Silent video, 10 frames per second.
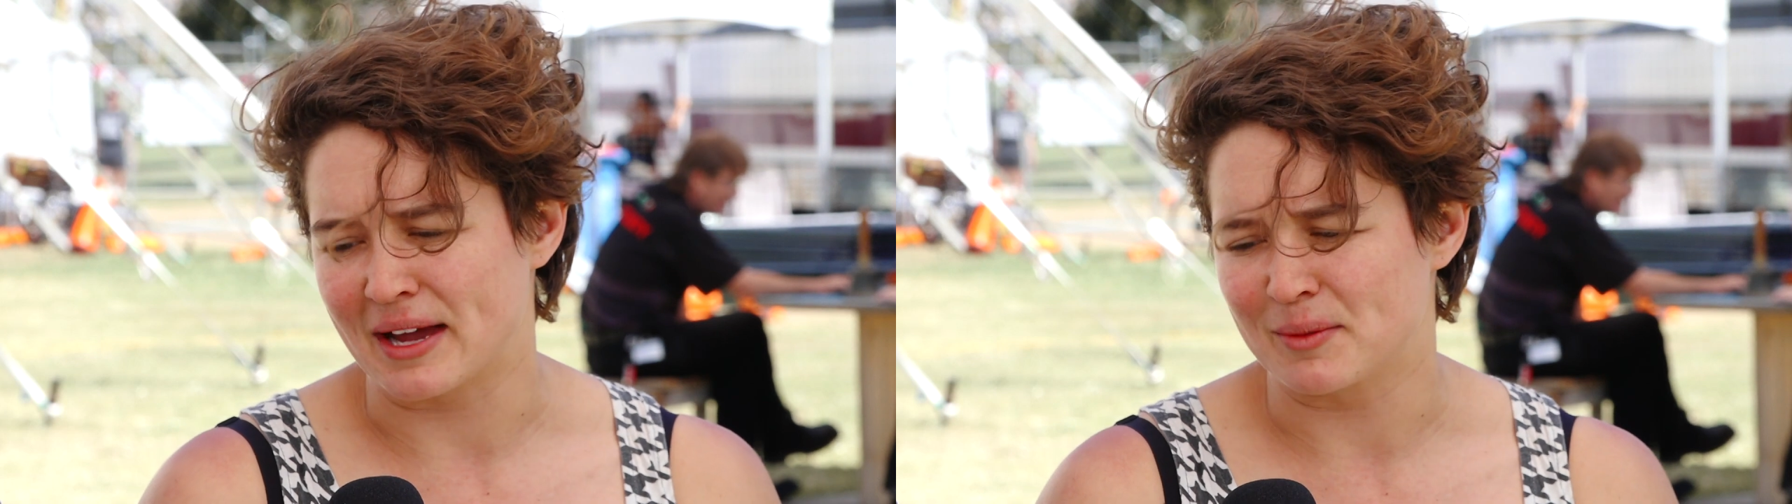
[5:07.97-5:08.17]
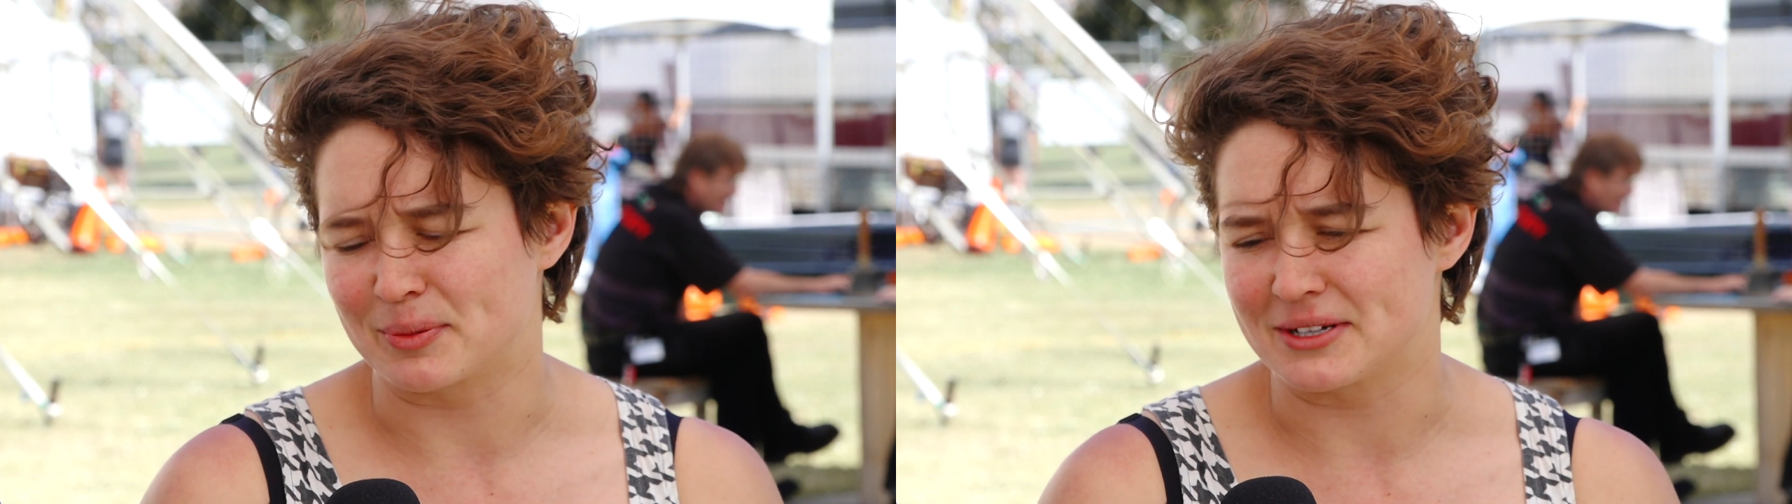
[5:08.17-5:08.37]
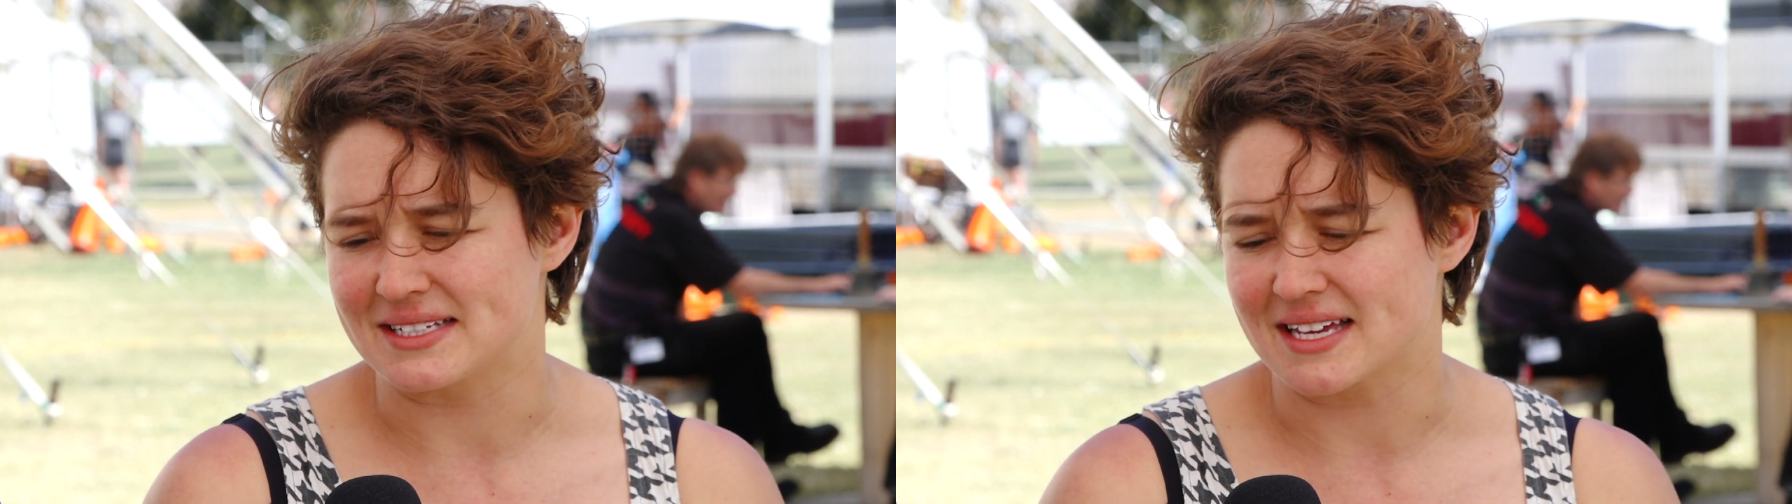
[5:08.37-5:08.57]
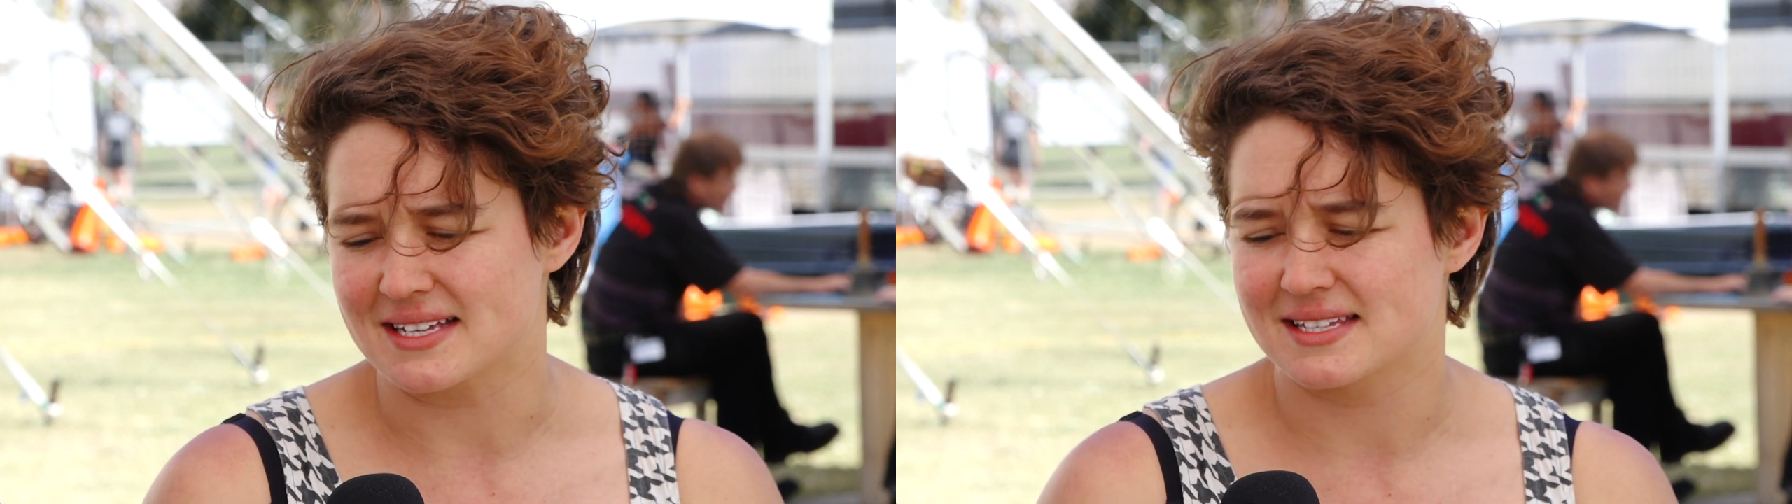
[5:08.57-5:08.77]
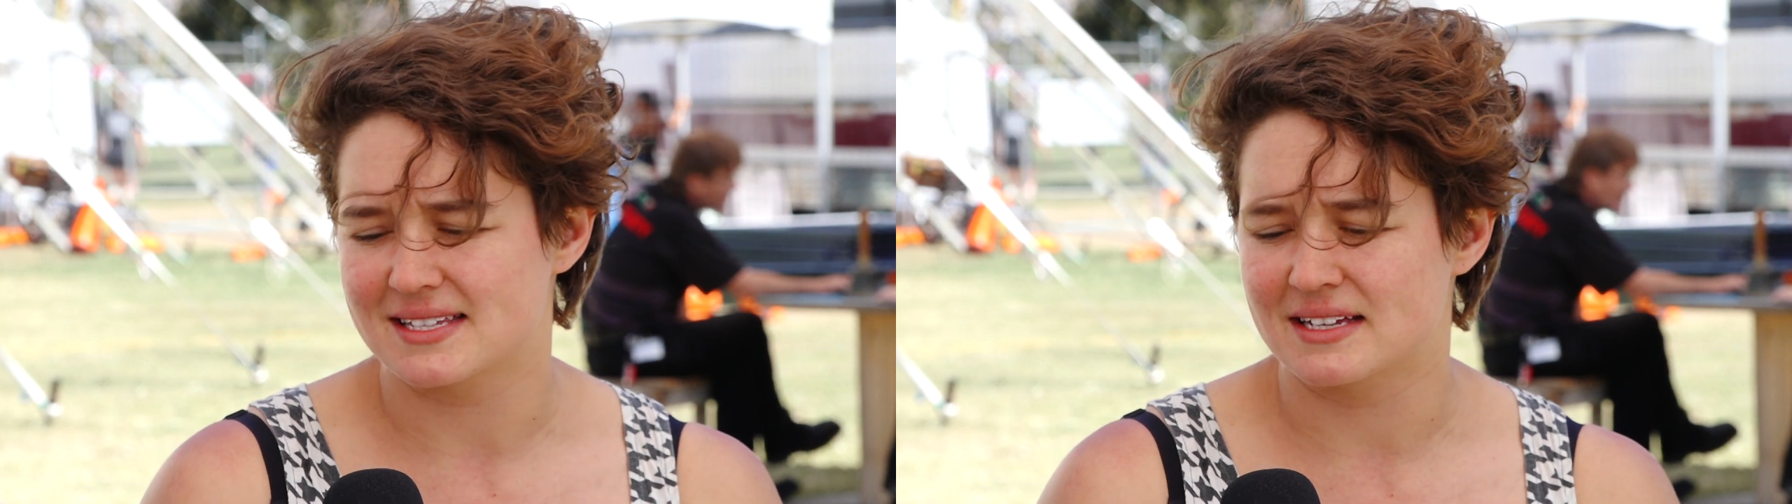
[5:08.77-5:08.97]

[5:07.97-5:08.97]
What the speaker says: kind of process.